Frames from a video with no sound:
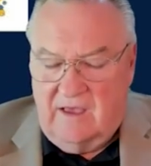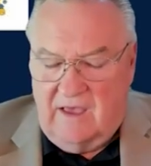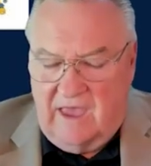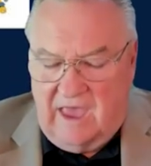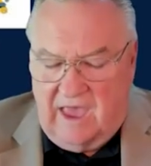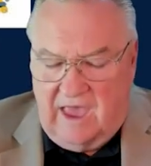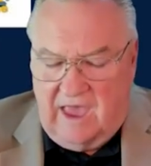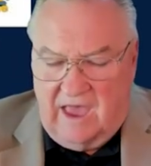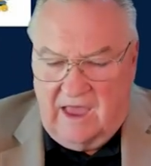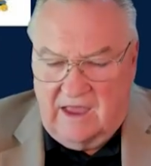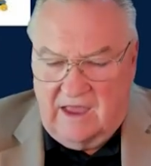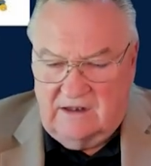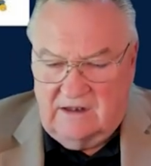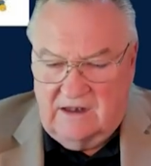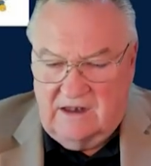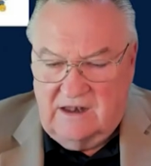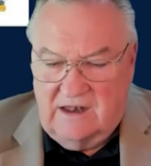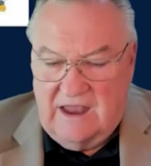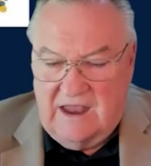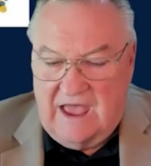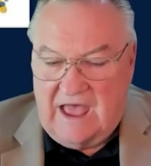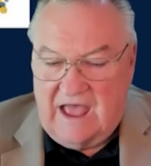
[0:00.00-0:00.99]

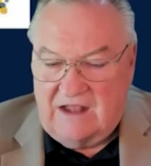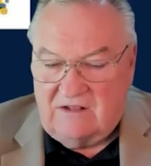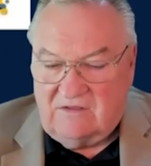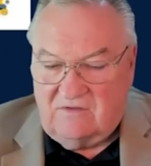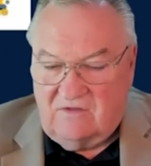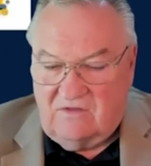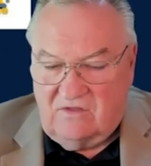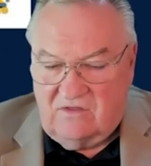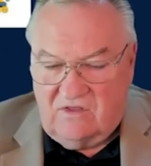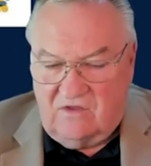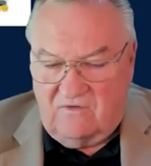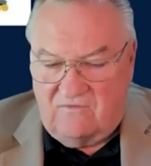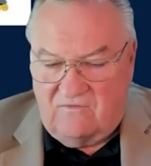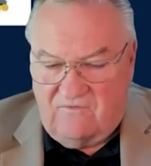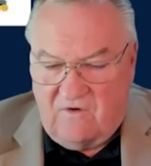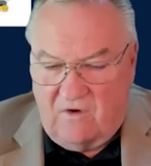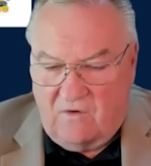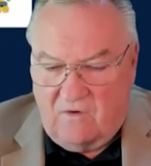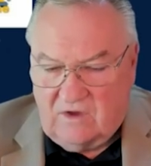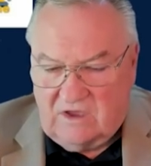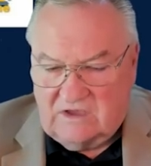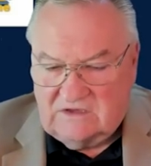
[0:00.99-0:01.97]
and not the
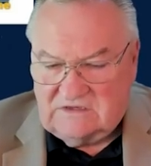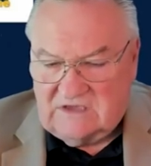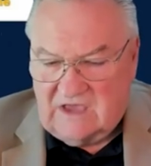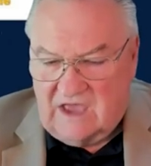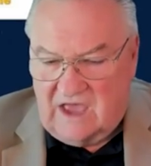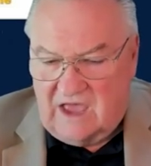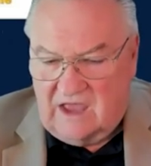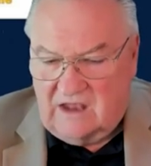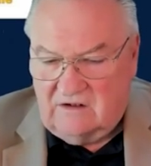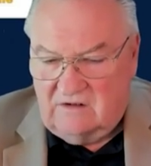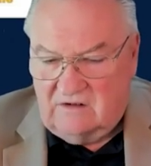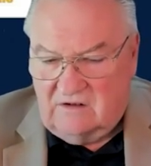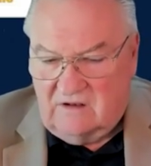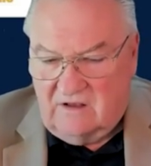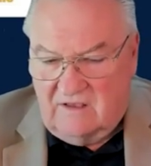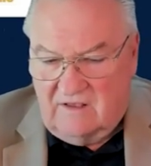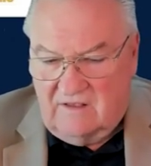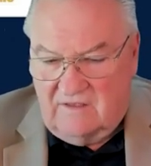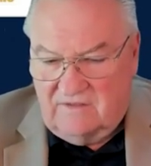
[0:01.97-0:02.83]
focus on